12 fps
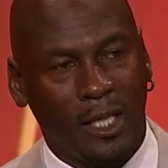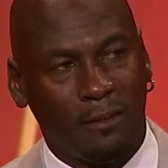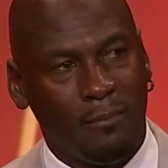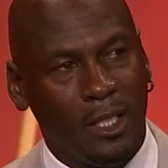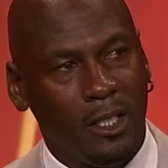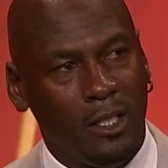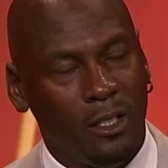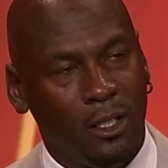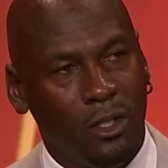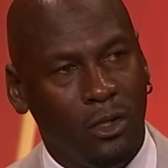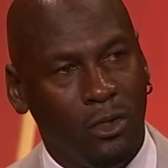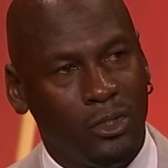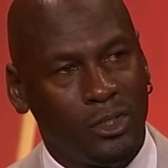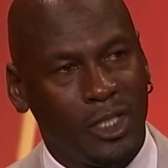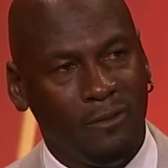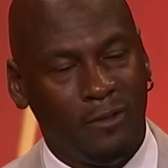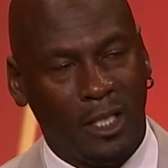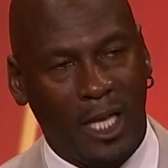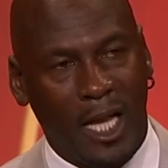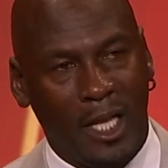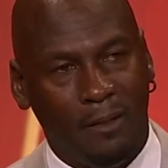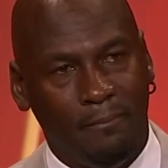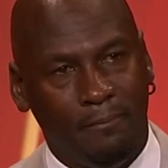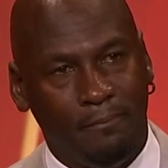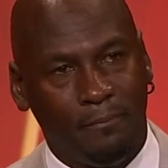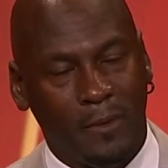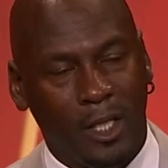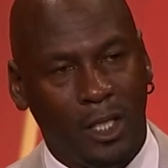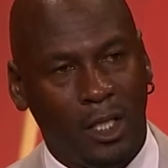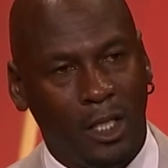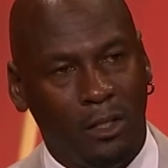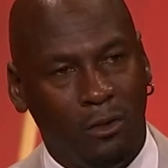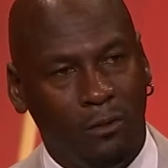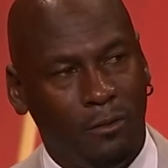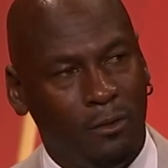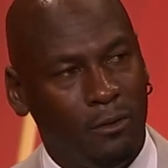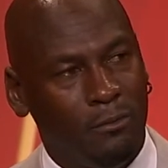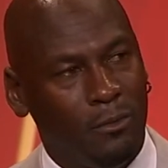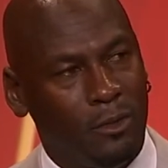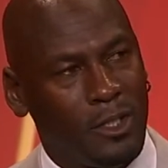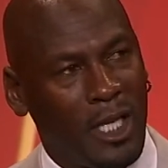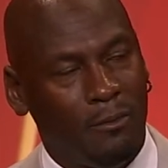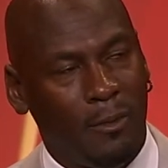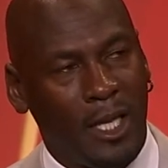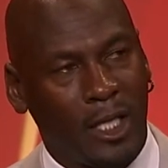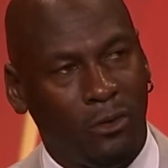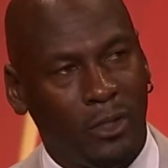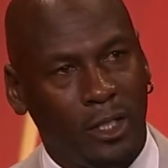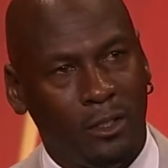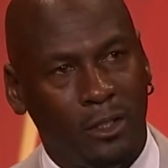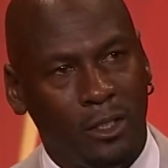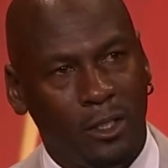like me who achieved a lot in, in over the time of my career,